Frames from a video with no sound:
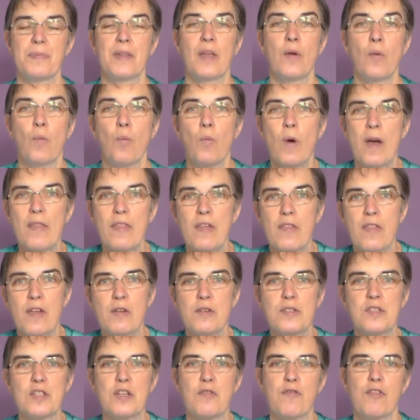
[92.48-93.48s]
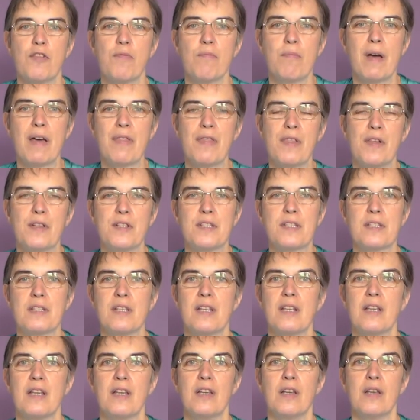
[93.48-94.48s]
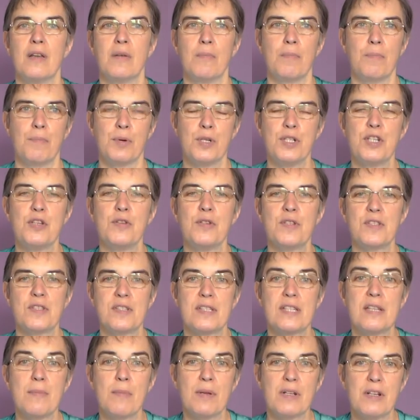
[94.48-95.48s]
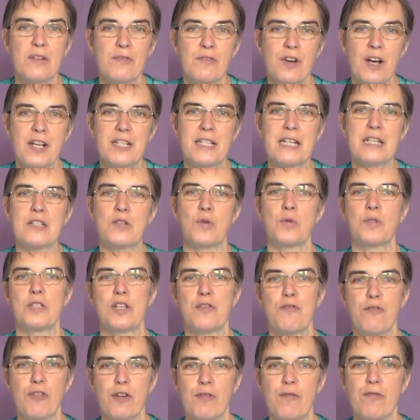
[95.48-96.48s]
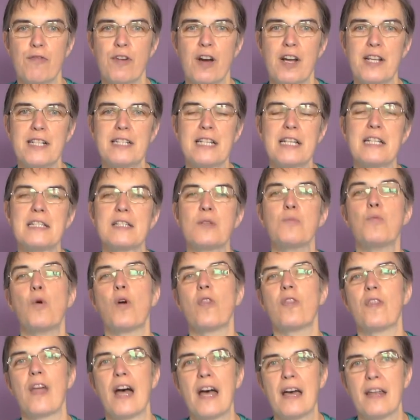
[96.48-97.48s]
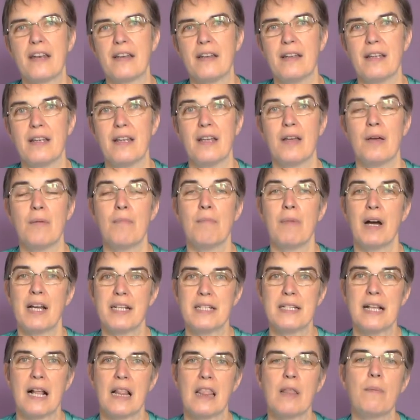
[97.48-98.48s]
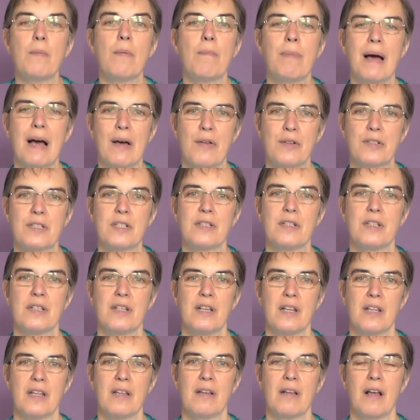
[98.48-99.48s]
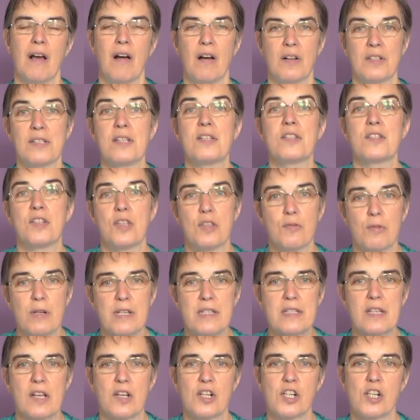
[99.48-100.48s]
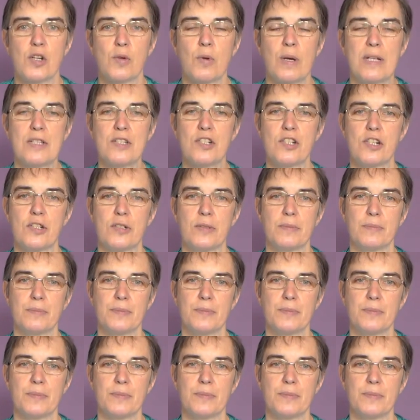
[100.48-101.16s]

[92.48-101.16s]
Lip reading: whether those different methods produced similar findings or different findings and what that might tell them about answers to the research question.